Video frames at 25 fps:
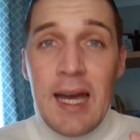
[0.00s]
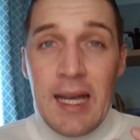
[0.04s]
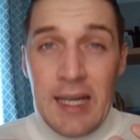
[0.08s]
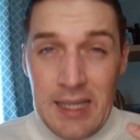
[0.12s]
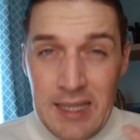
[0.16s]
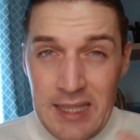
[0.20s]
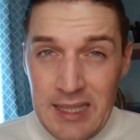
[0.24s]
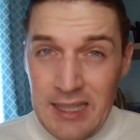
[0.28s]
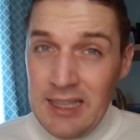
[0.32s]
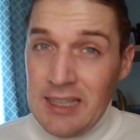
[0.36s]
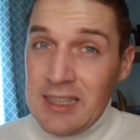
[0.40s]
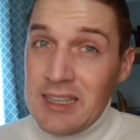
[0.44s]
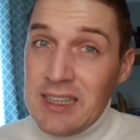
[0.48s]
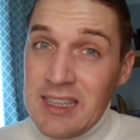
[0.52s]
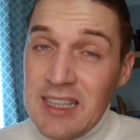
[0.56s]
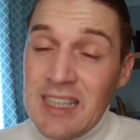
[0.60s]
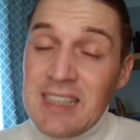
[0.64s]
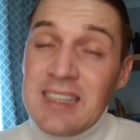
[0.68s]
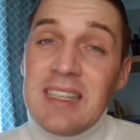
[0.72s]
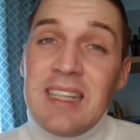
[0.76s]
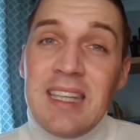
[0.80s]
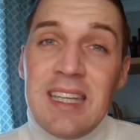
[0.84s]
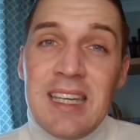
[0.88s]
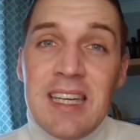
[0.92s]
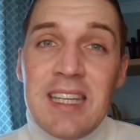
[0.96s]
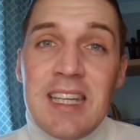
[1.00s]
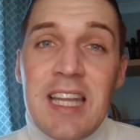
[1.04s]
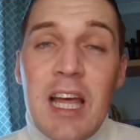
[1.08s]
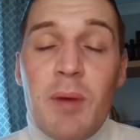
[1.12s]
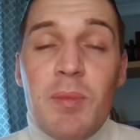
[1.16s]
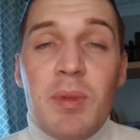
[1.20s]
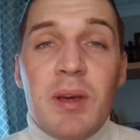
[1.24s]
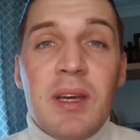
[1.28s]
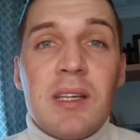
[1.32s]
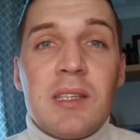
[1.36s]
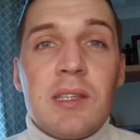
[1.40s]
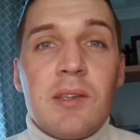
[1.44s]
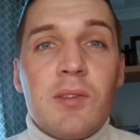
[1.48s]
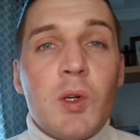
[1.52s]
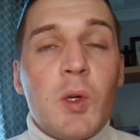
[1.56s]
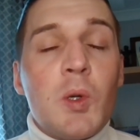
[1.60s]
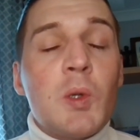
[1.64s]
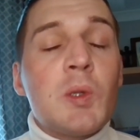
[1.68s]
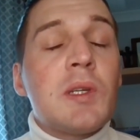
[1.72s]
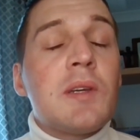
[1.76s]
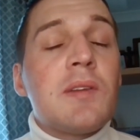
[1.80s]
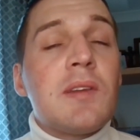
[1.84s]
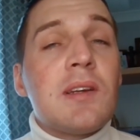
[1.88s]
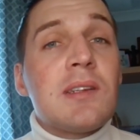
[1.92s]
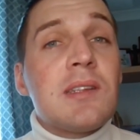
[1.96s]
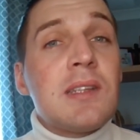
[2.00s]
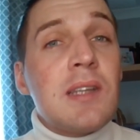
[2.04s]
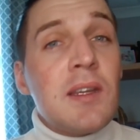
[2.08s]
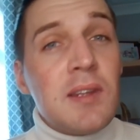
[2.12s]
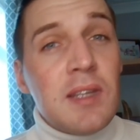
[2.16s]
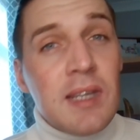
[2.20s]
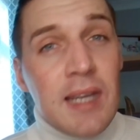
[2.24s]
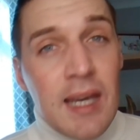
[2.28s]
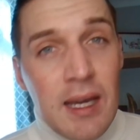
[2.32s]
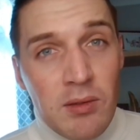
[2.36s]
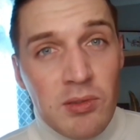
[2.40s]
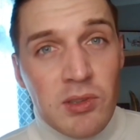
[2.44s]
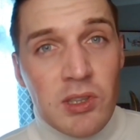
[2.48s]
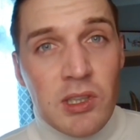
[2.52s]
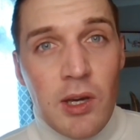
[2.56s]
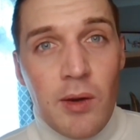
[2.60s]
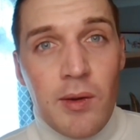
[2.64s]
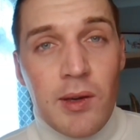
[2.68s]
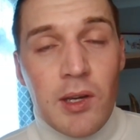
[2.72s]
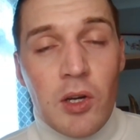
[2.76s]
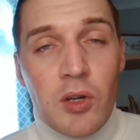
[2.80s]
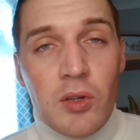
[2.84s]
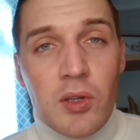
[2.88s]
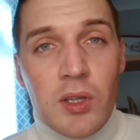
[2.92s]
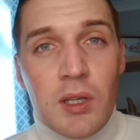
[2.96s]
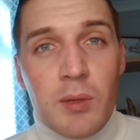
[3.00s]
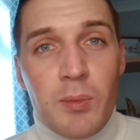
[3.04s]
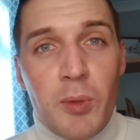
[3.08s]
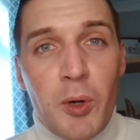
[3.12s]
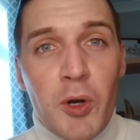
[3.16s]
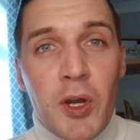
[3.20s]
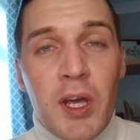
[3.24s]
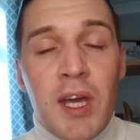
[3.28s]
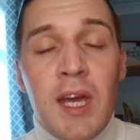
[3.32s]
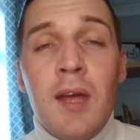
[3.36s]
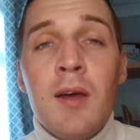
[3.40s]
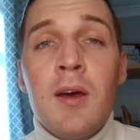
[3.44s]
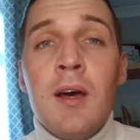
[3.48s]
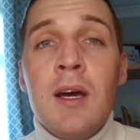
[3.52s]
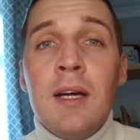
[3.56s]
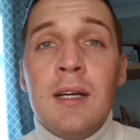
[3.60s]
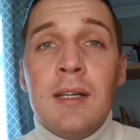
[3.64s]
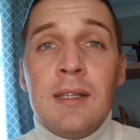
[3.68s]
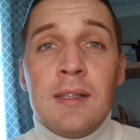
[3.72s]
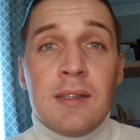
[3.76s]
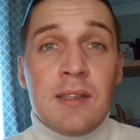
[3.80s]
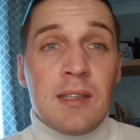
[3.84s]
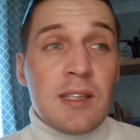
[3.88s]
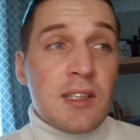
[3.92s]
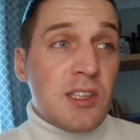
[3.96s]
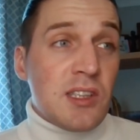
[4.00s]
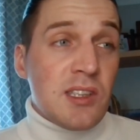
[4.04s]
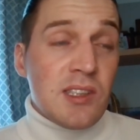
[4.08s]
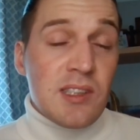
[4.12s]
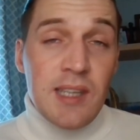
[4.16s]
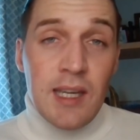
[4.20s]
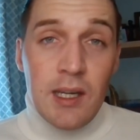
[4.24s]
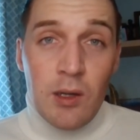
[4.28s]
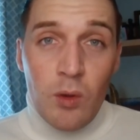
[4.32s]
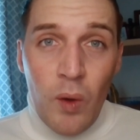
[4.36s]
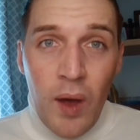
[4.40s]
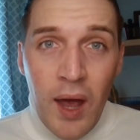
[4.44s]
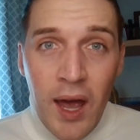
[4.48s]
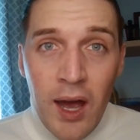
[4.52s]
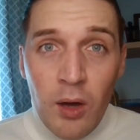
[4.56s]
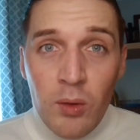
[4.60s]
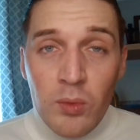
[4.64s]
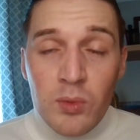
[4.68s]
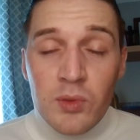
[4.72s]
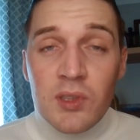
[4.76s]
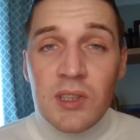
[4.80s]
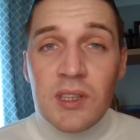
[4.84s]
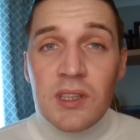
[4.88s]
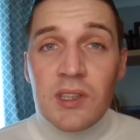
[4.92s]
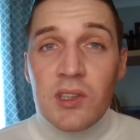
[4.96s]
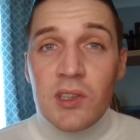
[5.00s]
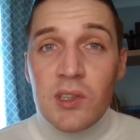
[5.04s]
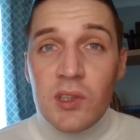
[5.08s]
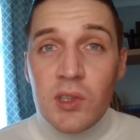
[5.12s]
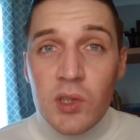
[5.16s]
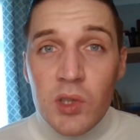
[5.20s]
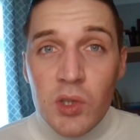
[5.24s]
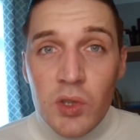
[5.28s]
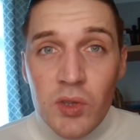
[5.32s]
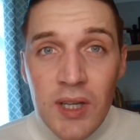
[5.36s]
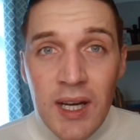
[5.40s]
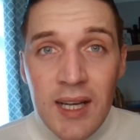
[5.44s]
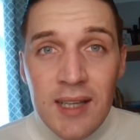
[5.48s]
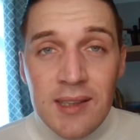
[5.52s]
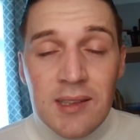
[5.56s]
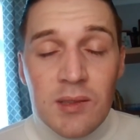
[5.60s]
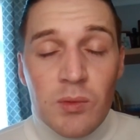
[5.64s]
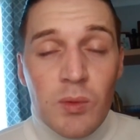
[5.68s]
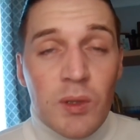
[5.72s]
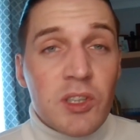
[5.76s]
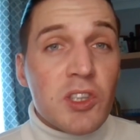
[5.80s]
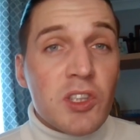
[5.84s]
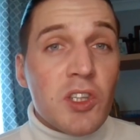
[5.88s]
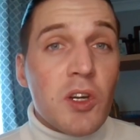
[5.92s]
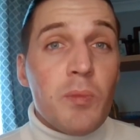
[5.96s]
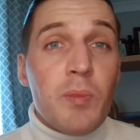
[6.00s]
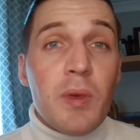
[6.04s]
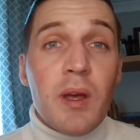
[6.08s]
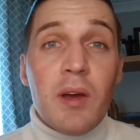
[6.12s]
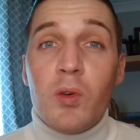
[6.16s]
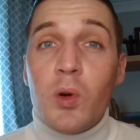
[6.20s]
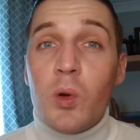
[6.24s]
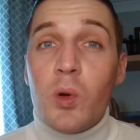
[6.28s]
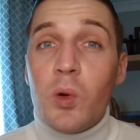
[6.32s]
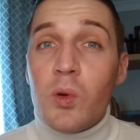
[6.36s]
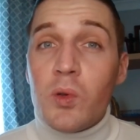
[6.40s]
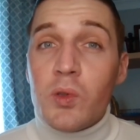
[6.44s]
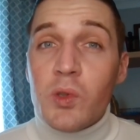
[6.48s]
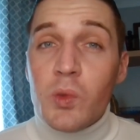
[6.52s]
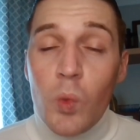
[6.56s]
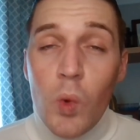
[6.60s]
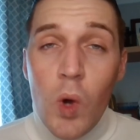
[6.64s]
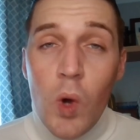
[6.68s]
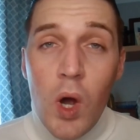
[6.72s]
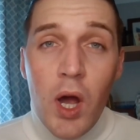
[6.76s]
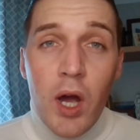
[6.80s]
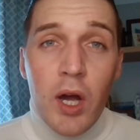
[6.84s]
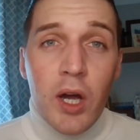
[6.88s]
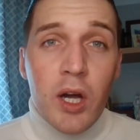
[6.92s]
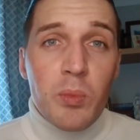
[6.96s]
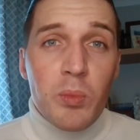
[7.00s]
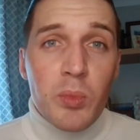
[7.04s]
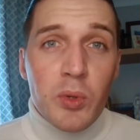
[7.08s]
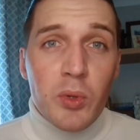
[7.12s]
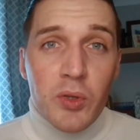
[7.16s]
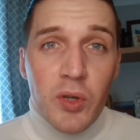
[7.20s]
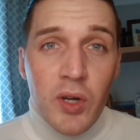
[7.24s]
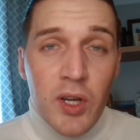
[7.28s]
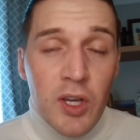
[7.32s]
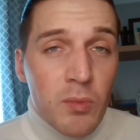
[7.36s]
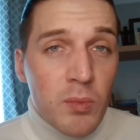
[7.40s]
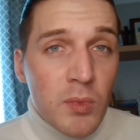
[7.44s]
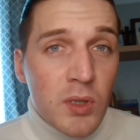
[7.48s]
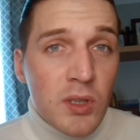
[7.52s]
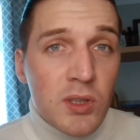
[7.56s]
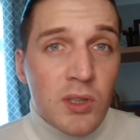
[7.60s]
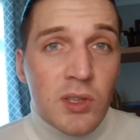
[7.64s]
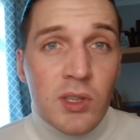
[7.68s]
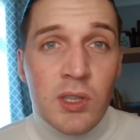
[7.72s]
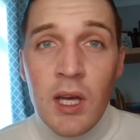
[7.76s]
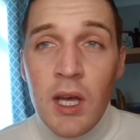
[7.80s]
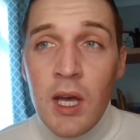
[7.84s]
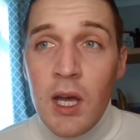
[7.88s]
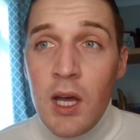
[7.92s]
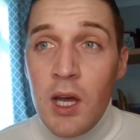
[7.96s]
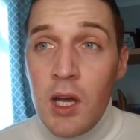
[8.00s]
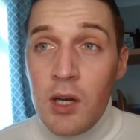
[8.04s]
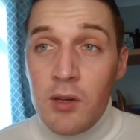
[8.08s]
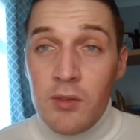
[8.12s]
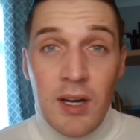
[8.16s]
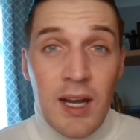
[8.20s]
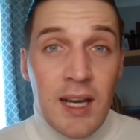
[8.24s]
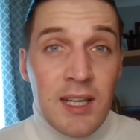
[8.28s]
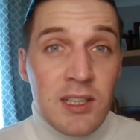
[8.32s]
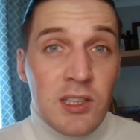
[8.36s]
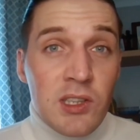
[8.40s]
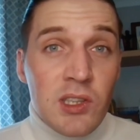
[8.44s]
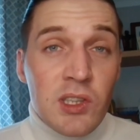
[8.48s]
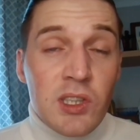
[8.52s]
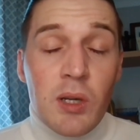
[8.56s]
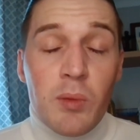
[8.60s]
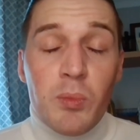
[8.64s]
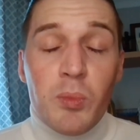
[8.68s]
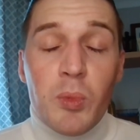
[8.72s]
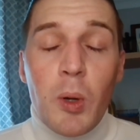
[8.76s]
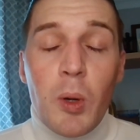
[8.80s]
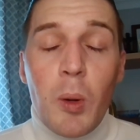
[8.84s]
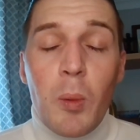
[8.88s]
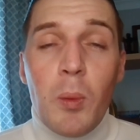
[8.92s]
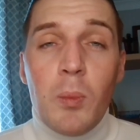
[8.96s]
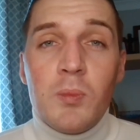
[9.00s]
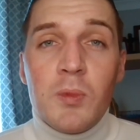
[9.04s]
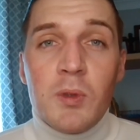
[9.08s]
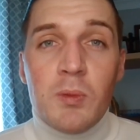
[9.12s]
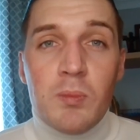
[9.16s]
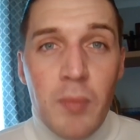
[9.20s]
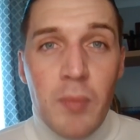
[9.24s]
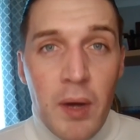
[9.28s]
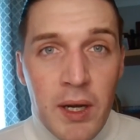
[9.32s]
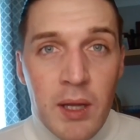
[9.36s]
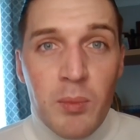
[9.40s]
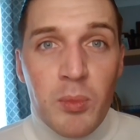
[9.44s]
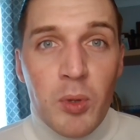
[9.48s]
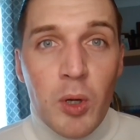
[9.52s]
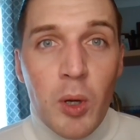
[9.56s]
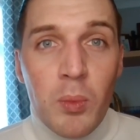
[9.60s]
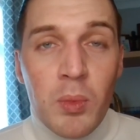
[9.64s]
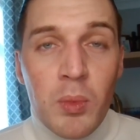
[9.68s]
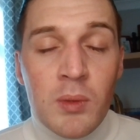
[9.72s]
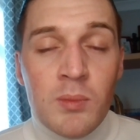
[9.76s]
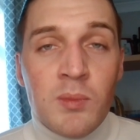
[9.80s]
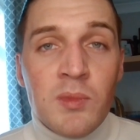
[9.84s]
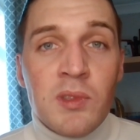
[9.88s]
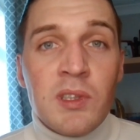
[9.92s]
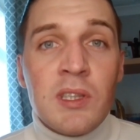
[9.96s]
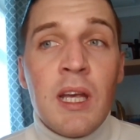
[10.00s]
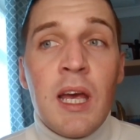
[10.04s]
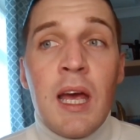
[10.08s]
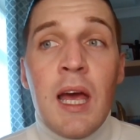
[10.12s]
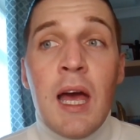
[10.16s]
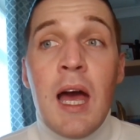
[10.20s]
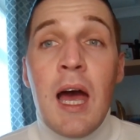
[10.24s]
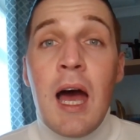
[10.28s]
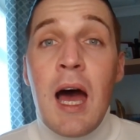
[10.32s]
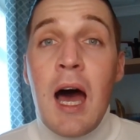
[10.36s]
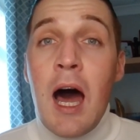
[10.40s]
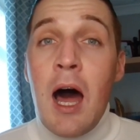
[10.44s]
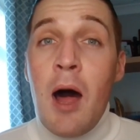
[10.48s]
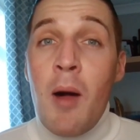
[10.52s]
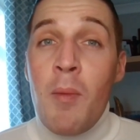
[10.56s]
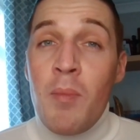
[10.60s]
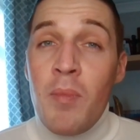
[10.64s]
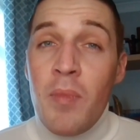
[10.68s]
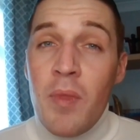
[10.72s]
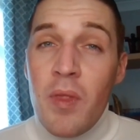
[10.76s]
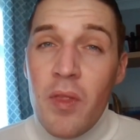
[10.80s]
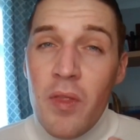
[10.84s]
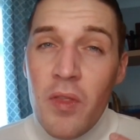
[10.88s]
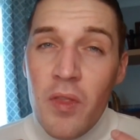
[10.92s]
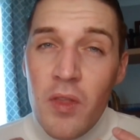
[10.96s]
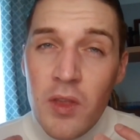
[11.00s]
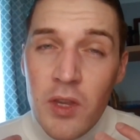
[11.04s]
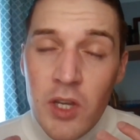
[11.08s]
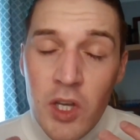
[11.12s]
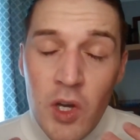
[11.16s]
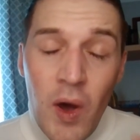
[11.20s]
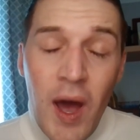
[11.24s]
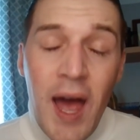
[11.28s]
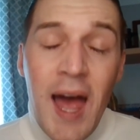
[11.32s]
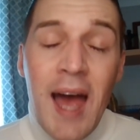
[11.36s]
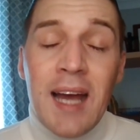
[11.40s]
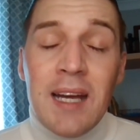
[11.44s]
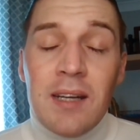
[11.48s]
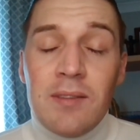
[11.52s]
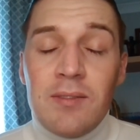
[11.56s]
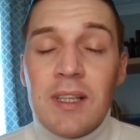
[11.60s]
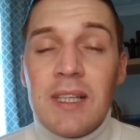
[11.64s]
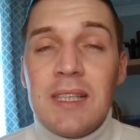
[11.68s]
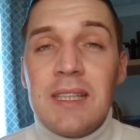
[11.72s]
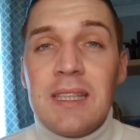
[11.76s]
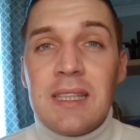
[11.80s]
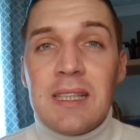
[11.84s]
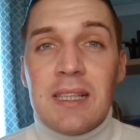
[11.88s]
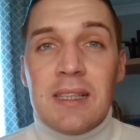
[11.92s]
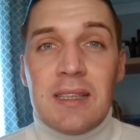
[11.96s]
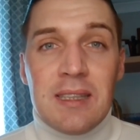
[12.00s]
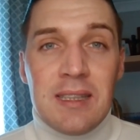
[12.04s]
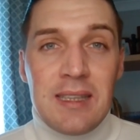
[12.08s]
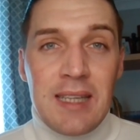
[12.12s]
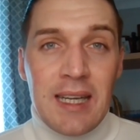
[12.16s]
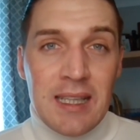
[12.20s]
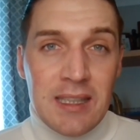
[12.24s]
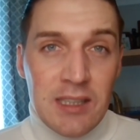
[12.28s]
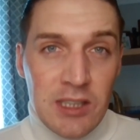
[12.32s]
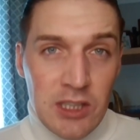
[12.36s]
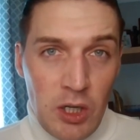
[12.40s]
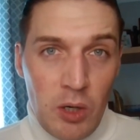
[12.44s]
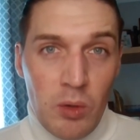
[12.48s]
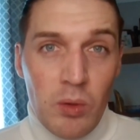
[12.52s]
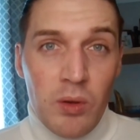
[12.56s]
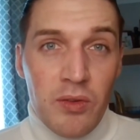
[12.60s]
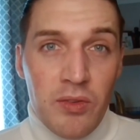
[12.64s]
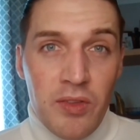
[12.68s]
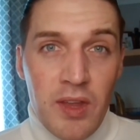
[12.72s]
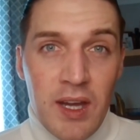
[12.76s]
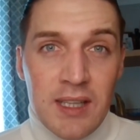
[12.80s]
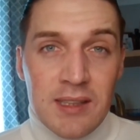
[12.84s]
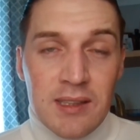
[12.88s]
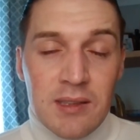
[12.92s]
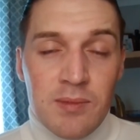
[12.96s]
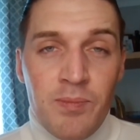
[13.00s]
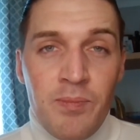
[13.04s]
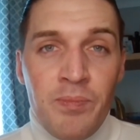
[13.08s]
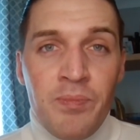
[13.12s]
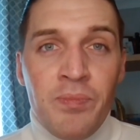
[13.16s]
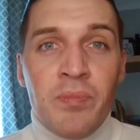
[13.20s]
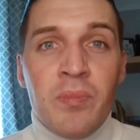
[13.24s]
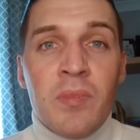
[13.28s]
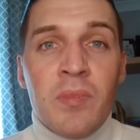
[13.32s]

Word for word: it just doesn't get there, because of course if there's something else going on in the body, such as ill health, such as stress, which could be of course work, bereavement, relationship problems, money problems, um, your hair can really start to take a toll of that.